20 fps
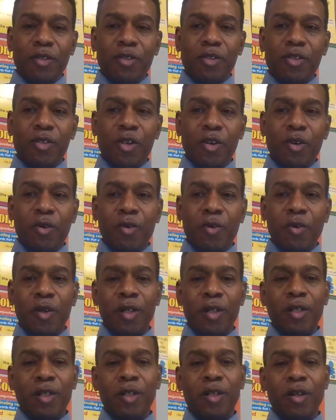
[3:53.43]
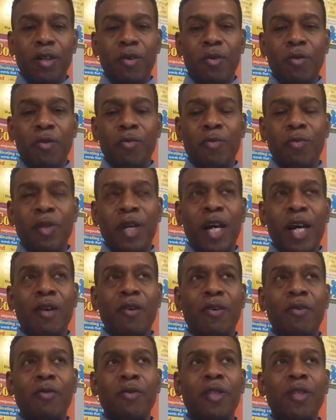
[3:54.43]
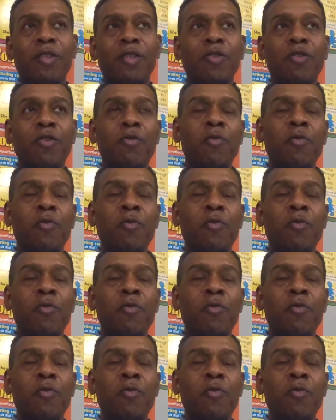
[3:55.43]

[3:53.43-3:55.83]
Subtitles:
So, not only do